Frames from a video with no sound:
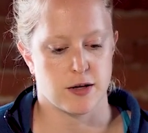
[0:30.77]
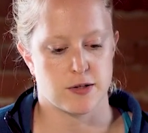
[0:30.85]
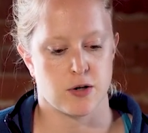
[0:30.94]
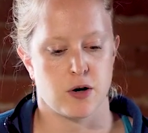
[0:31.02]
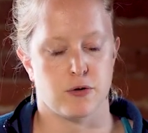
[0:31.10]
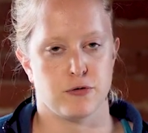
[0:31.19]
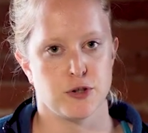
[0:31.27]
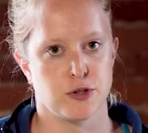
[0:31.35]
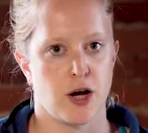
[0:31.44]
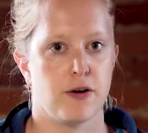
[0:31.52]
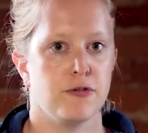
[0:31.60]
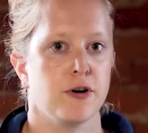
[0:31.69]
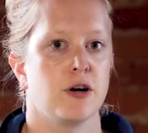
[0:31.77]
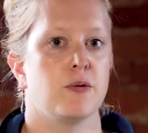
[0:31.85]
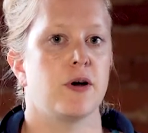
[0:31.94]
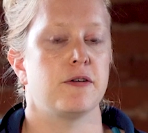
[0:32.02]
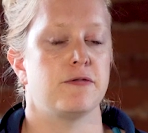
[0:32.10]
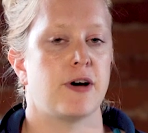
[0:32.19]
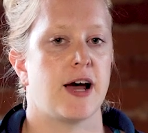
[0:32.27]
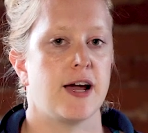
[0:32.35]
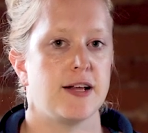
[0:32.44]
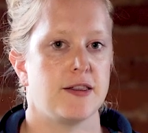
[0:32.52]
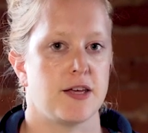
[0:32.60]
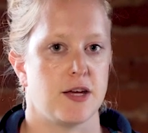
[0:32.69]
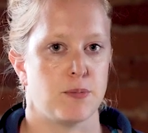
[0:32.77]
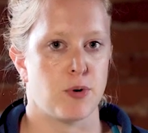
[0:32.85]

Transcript: So first off, you're going to want to find the